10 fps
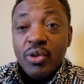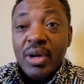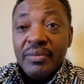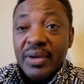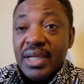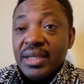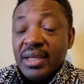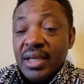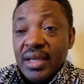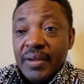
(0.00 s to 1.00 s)
You have heard
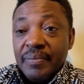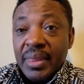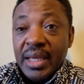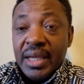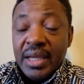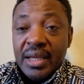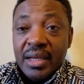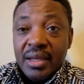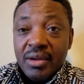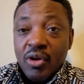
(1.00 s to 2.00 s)

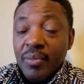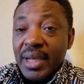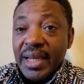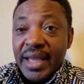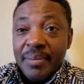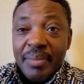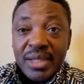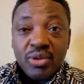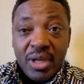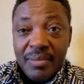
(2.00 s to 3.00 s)
Commander
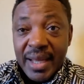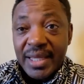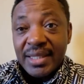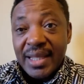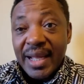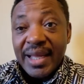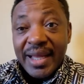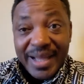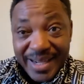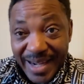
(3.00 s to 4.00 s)
Pastor Emma in
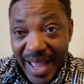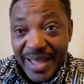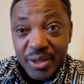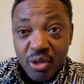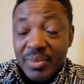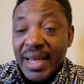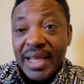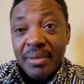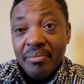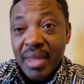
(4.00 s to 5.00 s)
Tanka crying to me
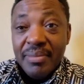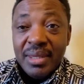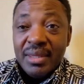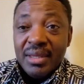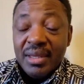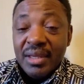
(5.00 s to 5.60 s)
like a baby.